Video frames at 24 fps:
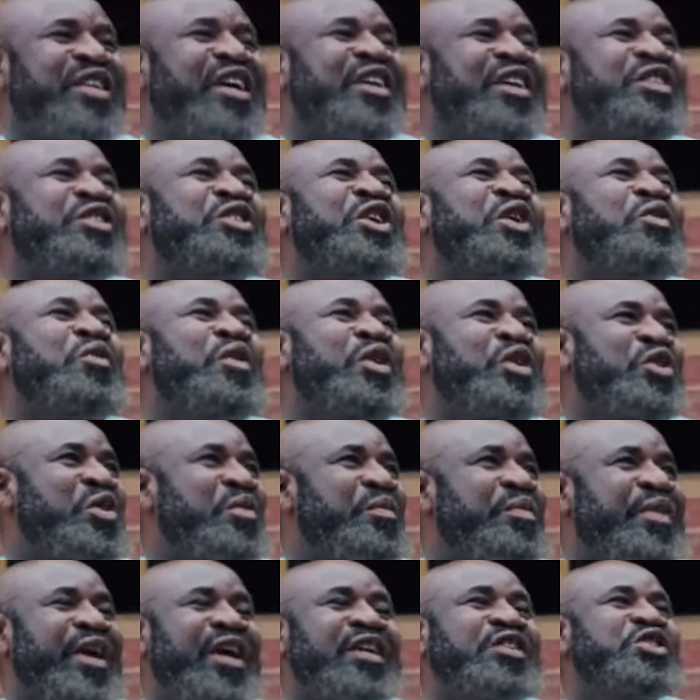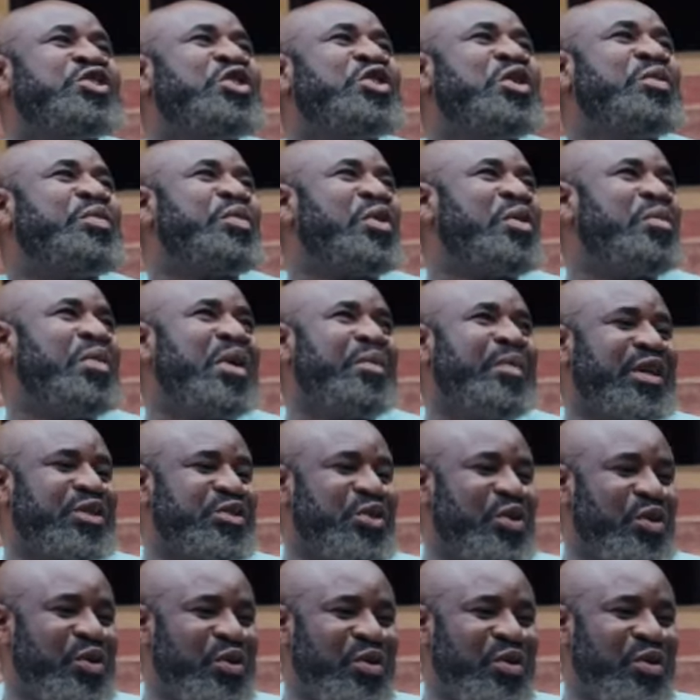My daughter, you are welcome. There is no problem